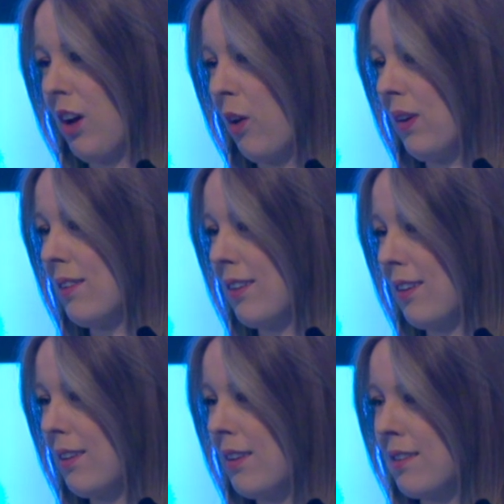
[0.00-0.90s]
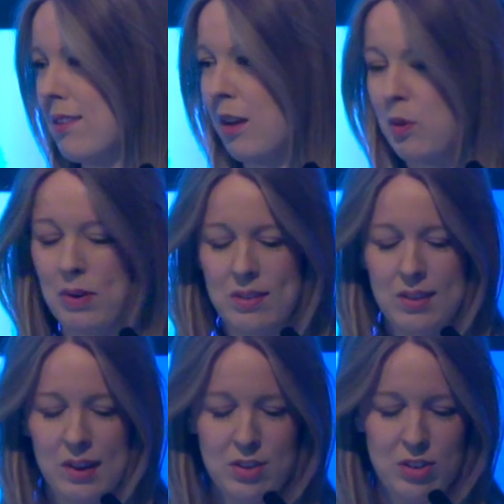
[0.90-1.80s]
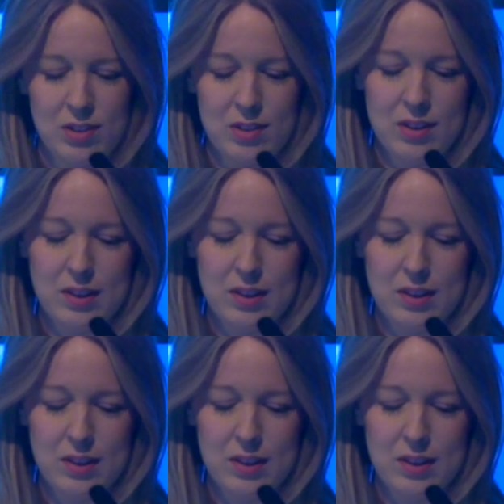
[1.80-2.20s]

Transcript: go into slide presentations.